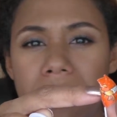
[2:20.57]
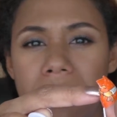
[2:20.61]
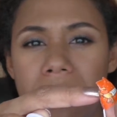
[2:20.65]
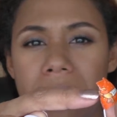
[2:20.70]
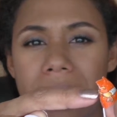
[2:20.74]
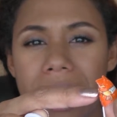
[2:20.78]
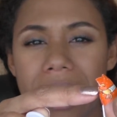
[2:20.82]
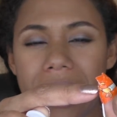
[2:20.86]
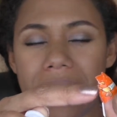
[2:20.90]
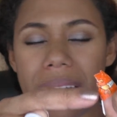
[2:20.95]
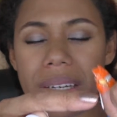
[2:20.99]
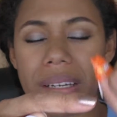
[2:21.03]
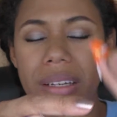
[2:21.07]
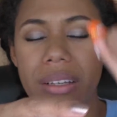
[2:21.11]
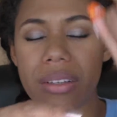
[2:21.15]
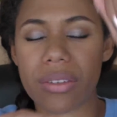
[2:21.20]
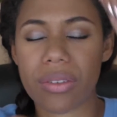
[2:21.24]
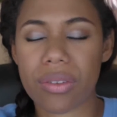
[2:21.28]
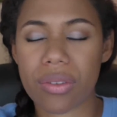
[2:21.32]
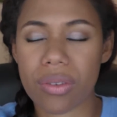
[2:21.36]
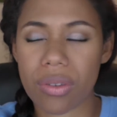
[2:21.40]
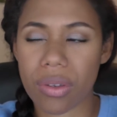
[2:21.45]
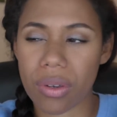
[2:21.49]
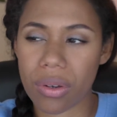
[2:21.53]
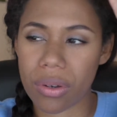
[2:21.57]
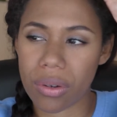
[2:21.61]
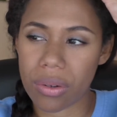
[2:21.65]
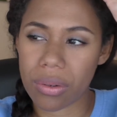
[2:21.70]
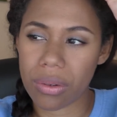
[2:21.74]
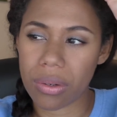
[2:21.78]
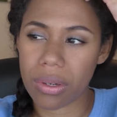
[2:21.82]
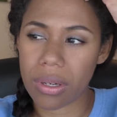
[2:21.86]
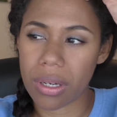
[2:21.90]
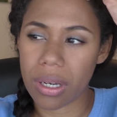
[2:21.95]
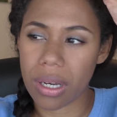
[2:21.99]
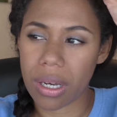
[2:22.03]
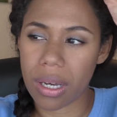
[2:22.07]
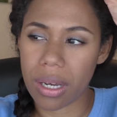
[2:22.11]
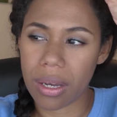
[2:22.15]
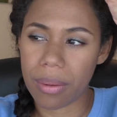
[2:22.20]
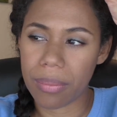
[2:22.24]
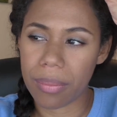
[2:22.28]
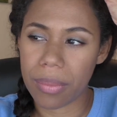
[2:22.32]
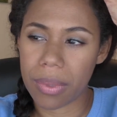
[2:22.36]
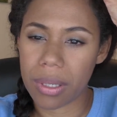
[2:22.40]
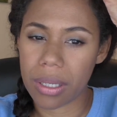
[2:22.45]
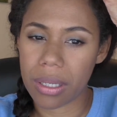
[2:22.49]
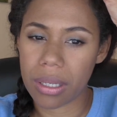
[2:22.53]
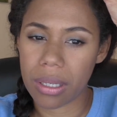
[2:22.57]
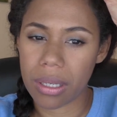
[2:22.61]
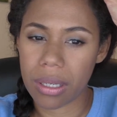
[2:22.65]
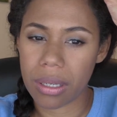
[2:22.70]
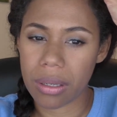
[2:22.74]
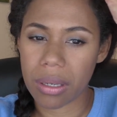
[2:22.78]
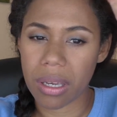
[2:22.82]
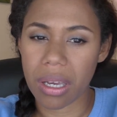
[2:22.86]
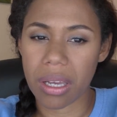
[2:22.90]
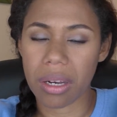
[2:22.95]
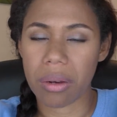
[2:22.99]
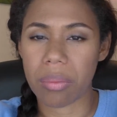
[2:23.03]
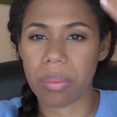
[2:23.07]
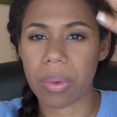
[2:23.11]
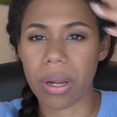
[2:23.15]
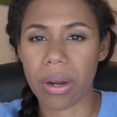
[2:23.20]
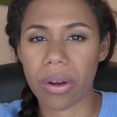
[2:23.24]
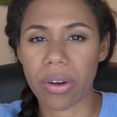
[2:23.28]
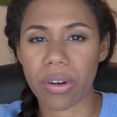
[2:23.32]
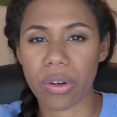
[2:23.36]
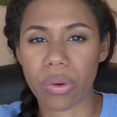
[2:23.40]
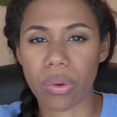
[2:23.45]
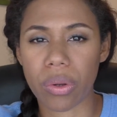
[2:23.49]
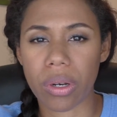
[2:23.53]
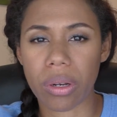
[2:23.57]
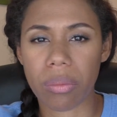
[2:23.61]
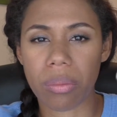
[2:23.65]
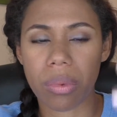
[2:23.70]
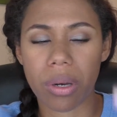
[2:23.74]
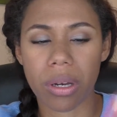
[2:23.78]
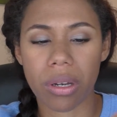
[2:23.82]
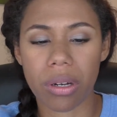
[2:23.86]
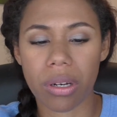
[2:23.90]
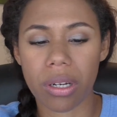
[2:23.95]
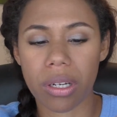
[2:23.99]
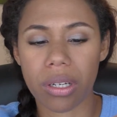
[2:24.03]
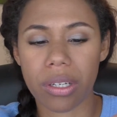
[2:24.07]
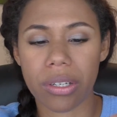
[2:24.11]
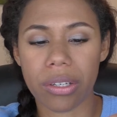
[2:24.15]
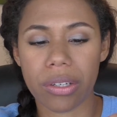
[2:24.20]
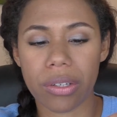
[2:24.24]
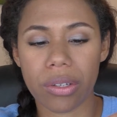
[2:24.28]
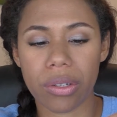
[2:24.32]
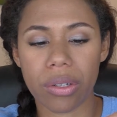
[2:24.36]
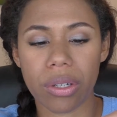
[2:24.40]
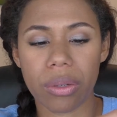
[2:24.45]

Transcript: bed, so kind of paranoid about it, you know.